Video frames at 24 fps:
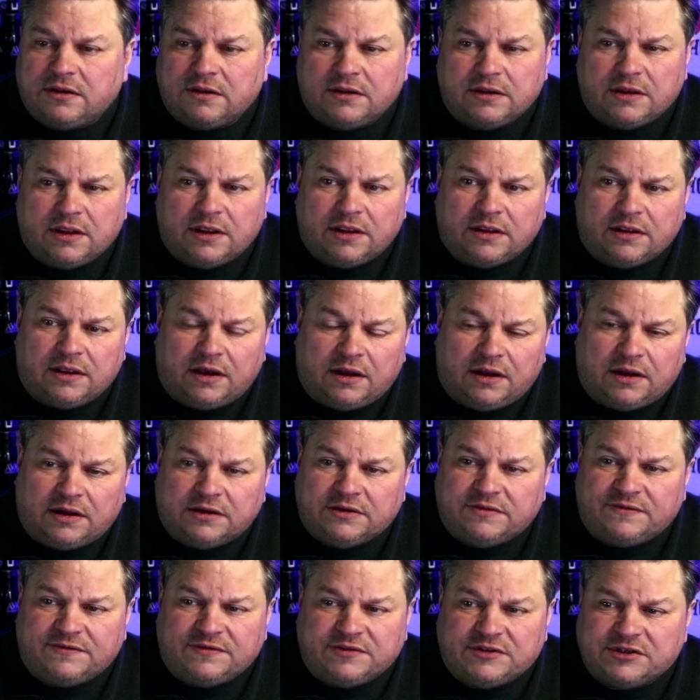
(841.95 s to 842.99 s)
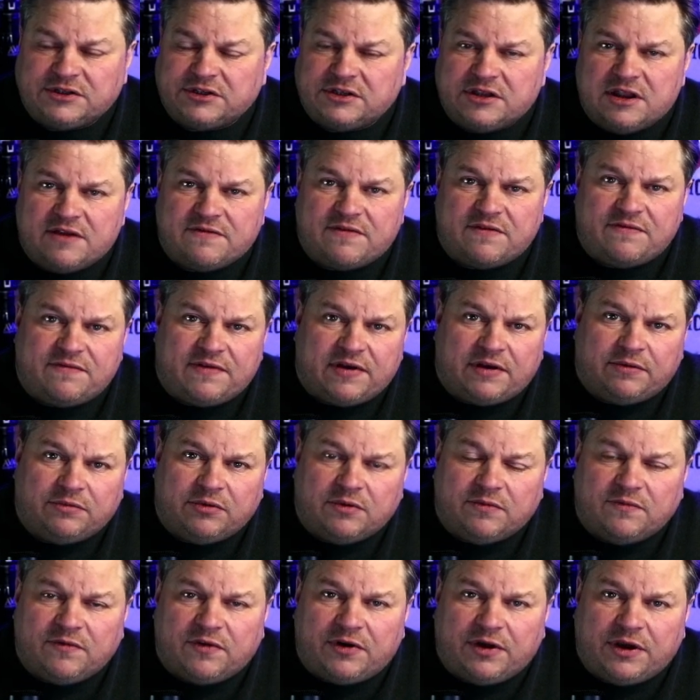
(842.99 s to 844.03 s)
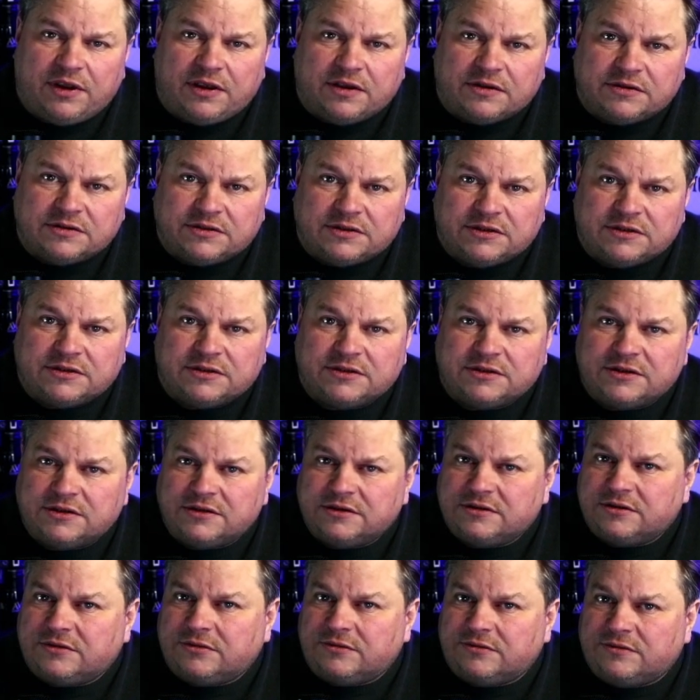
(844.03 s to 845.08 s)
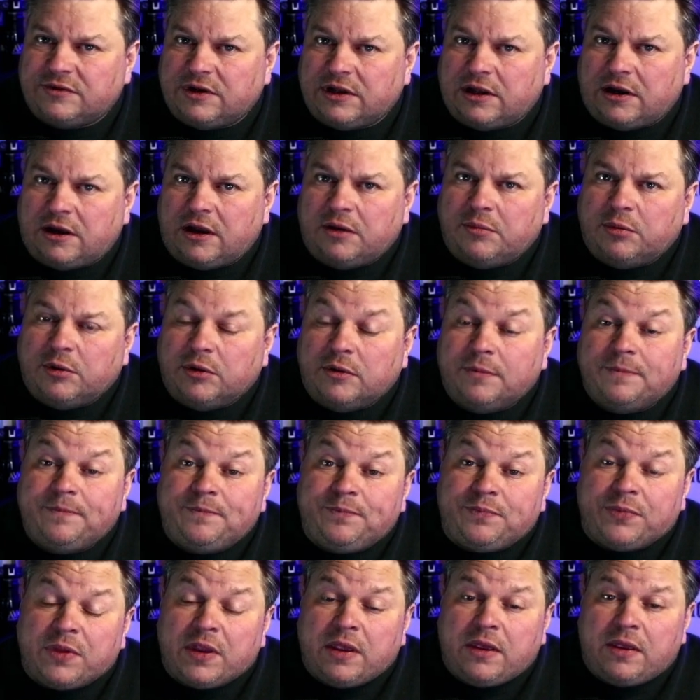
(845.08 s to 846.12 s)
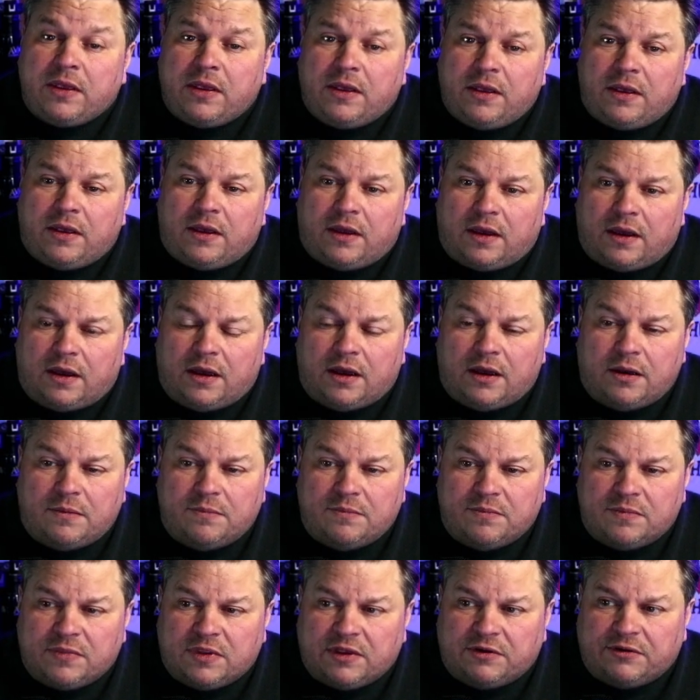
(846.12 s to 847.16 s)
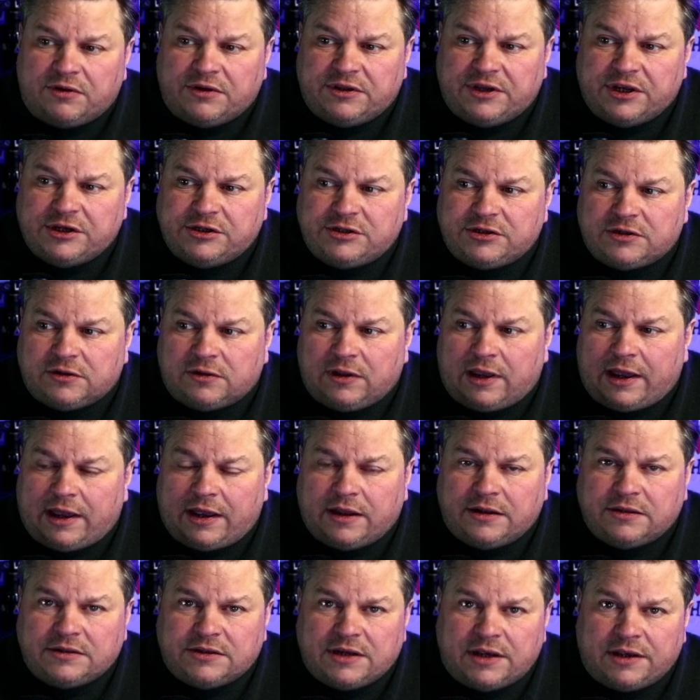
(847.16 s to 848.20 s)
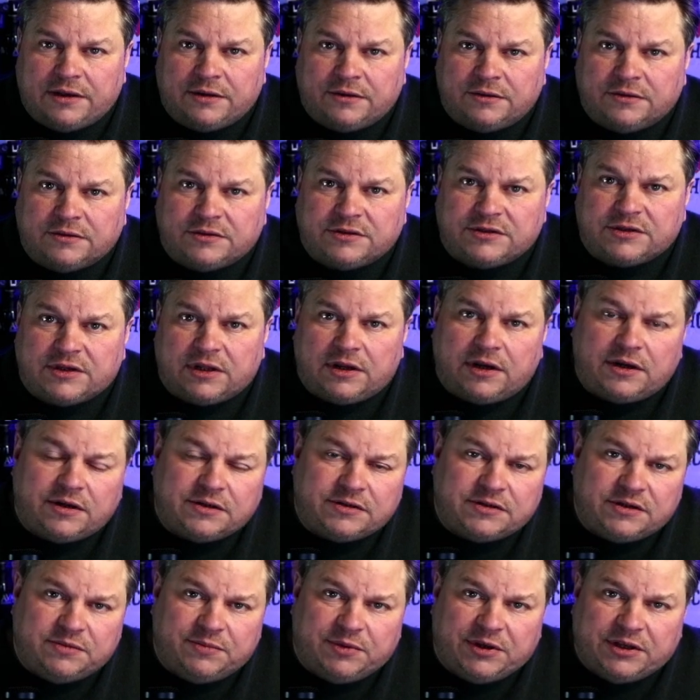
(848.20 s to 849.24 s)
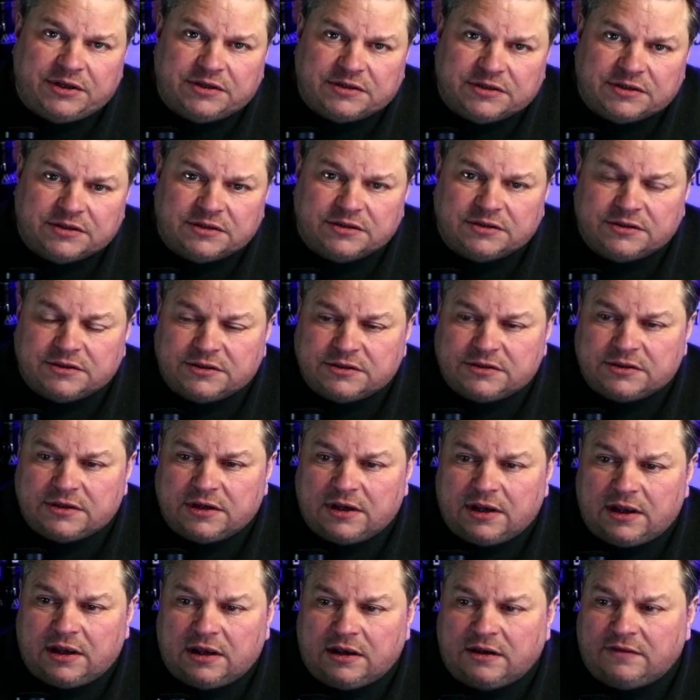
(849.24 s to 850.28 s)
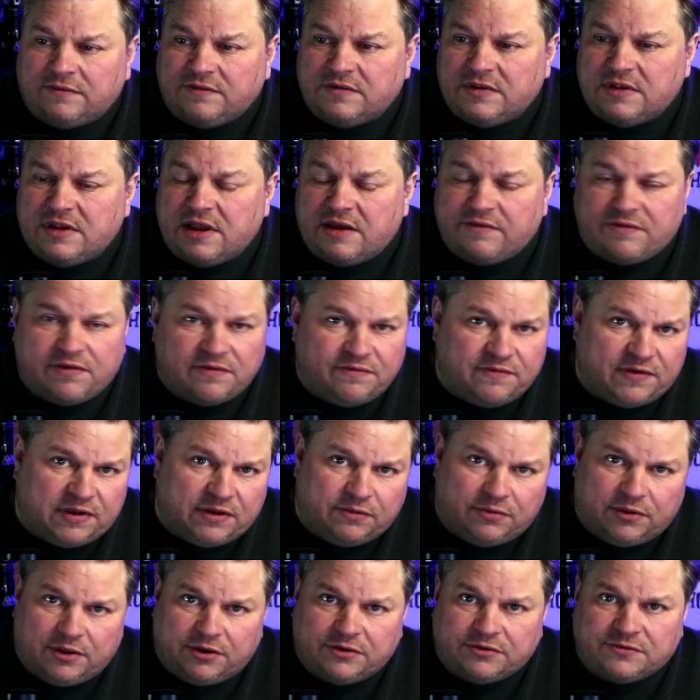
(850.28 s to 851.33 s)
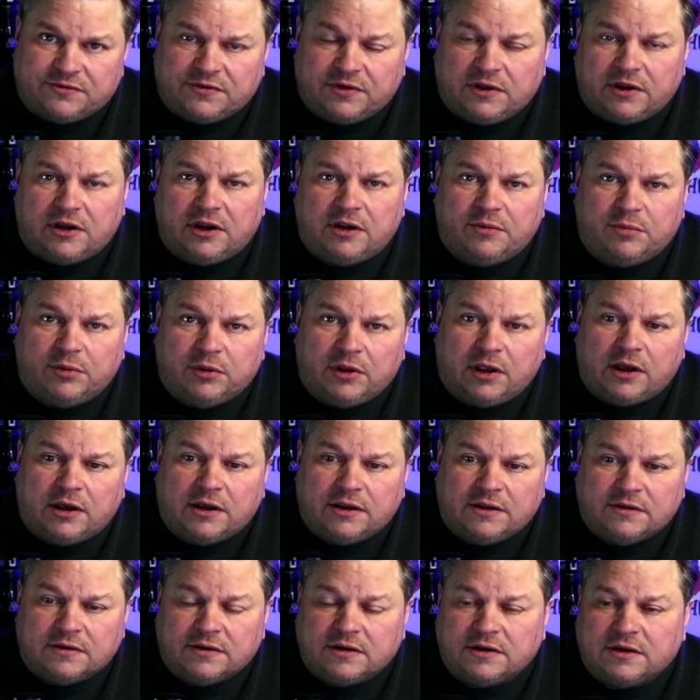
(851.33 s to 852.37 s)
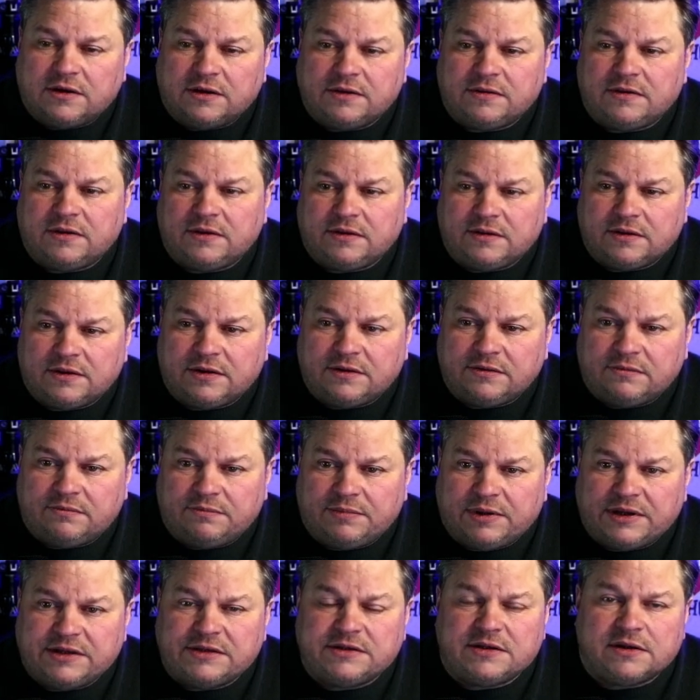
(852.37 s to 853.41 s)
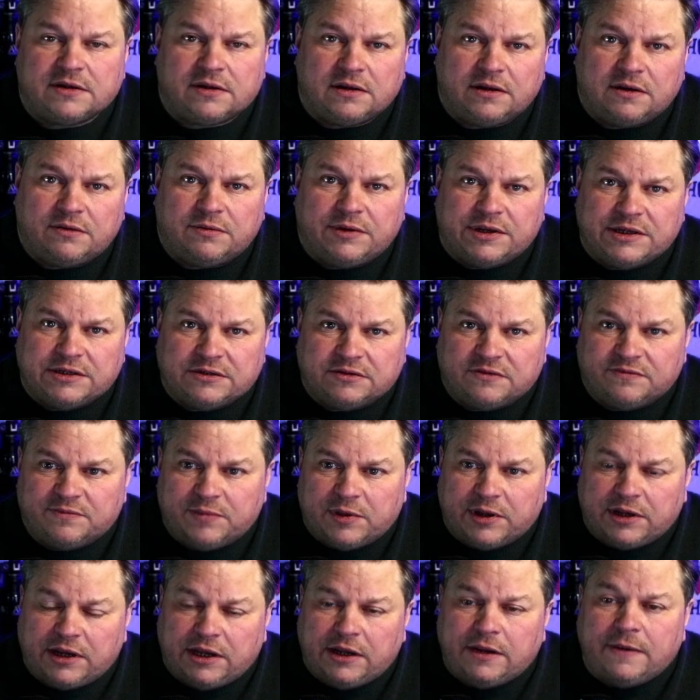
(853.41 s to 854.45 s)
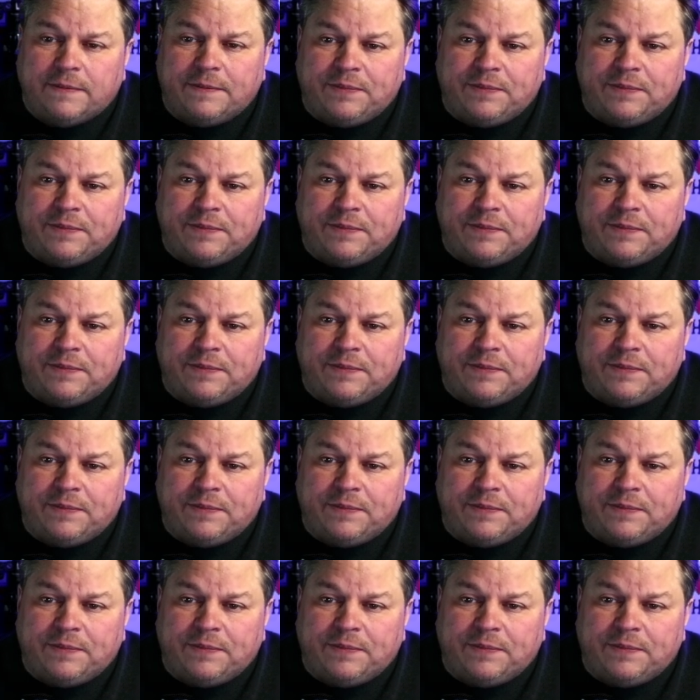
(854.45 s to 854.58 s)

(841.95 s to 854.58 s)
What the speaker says: I've just never found them very consistent or reliable. There are digital handheld salinity meters. I've never found those reliable either. I think they're basically a waste of money.